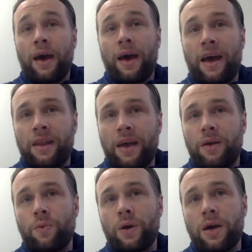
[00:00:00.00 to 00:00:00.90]
And
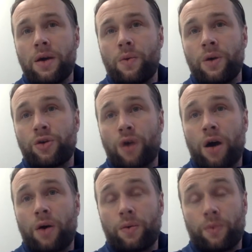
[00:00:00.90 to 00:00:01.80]
then we've
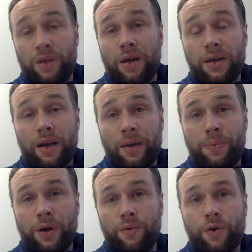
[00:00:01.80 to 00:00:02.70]
done the
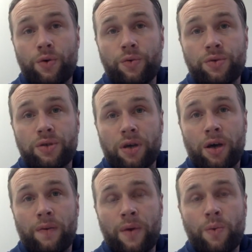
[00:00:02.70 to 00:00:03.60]
Olympic rules
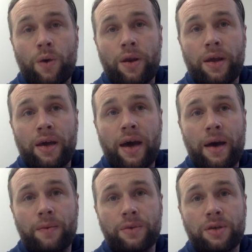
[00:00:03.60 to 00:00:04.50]
in one of the
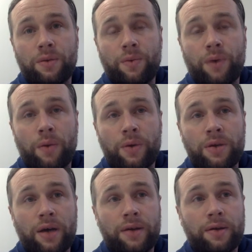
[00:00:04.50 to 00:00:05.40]
camps, and we
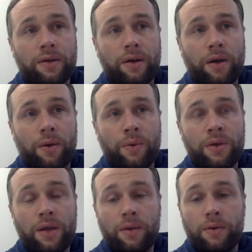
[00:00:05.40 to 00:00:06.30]
done
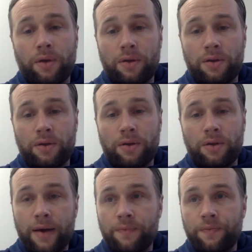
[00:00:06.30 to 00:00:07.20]
a
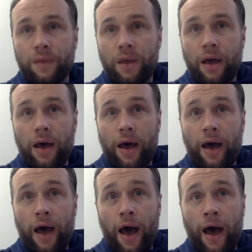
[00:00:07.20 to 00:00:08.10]
game.
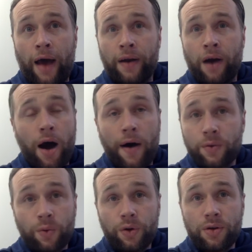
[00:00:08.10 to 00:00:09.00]
And
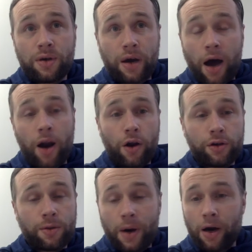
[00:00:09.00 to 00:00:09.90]
afterwards, I kind of
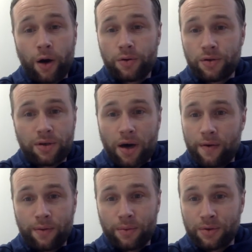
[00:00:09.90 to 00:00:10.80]
looked at my coaching
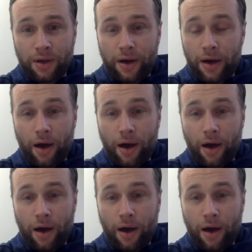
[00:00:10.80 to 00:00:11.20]
staff and was like,